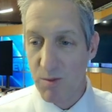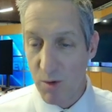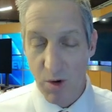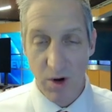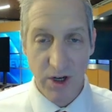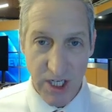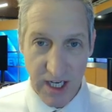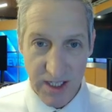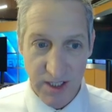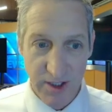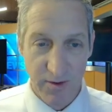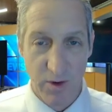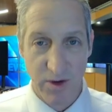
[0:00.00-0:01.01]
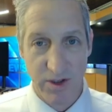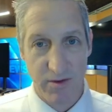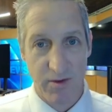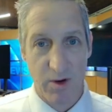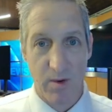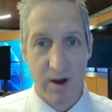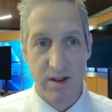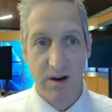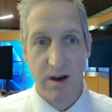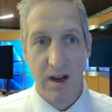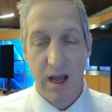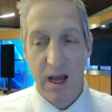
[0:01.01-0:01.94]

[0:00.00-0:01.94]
more chances for severe weather